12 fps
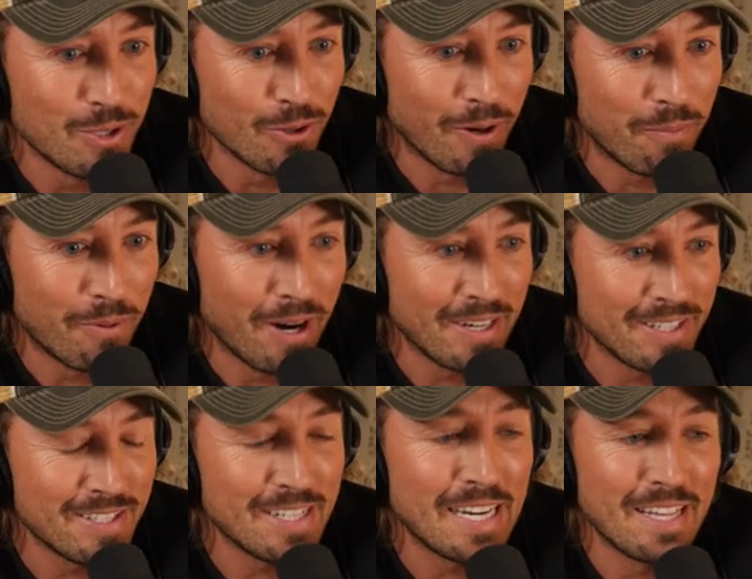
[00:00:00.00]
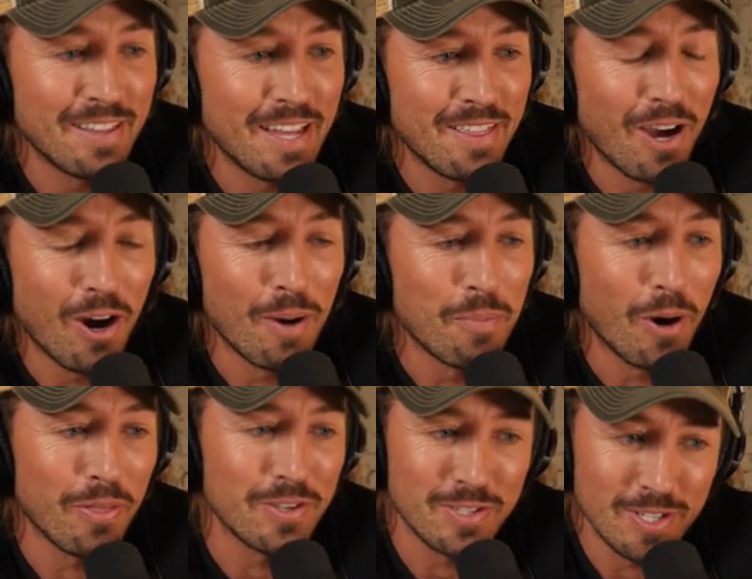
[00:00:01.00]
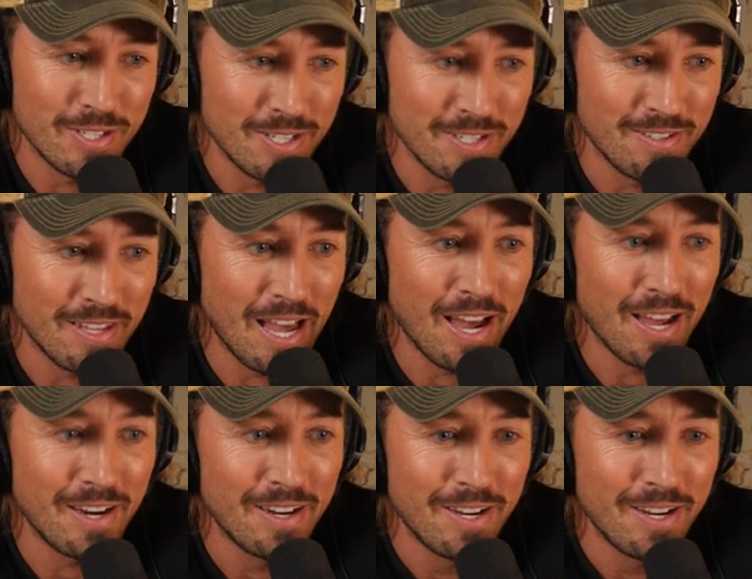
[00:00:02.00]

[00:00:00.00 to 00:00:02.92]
during pregnancy, and, and, the hypothesis is that